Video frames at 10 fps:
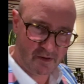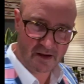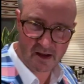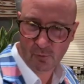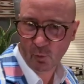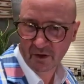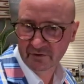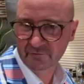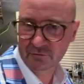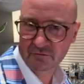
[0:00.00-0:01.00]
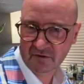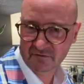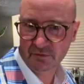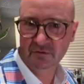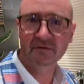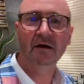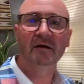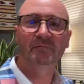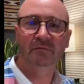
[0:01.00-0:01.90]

about how wonderful craft spirits are.